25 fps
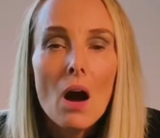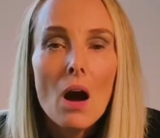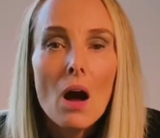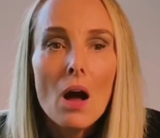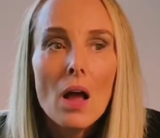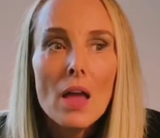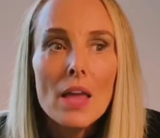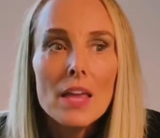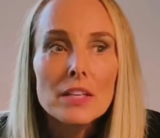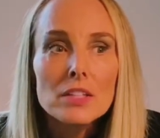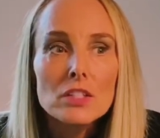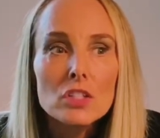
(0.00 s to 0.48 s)

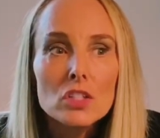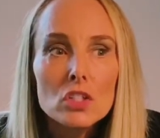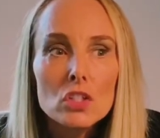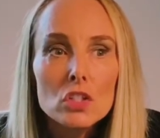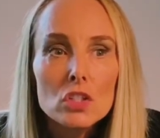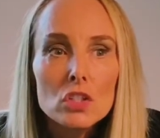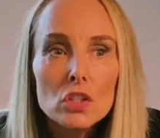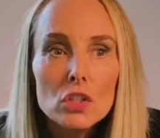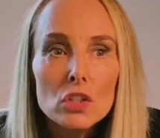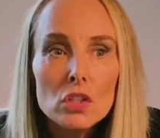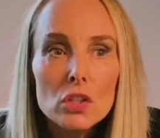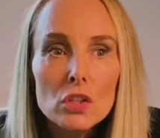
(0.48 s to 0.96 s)
it's
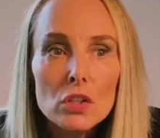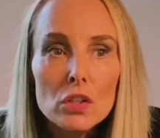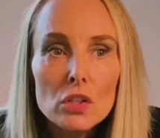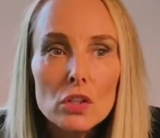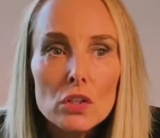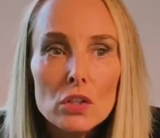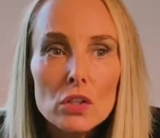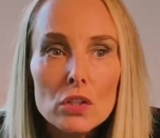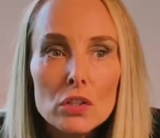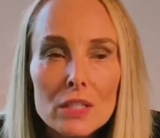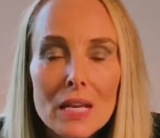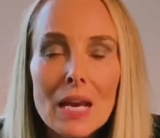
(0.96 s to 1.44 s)

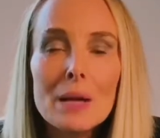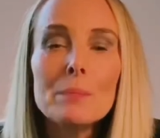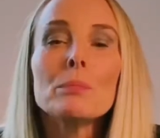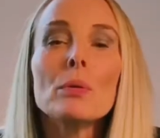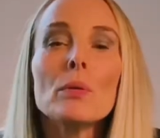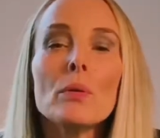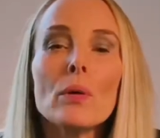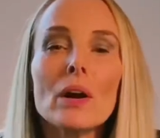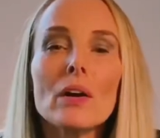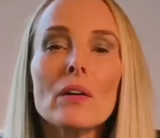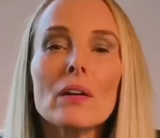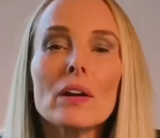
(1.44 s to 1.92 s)

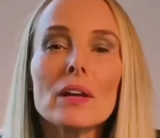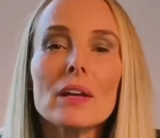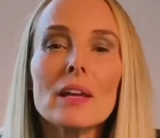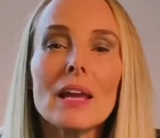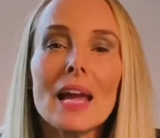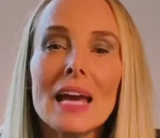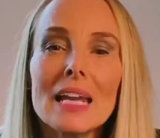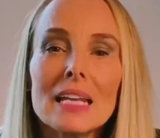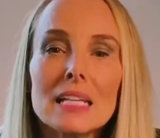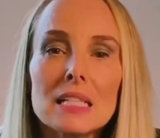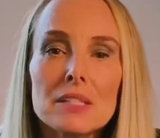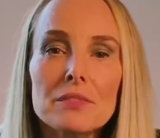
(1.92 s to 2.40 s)
temporary
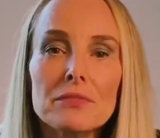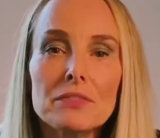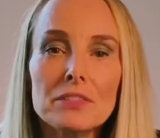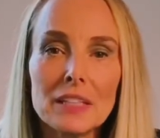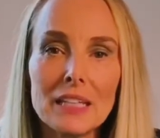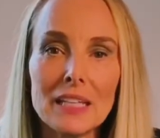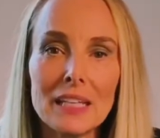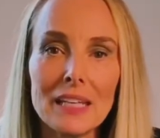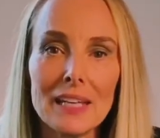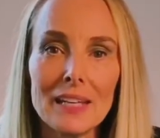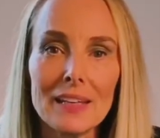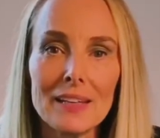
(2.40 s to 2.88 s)
and it's
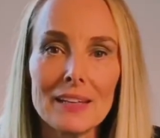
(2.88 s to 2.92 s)
fleeting.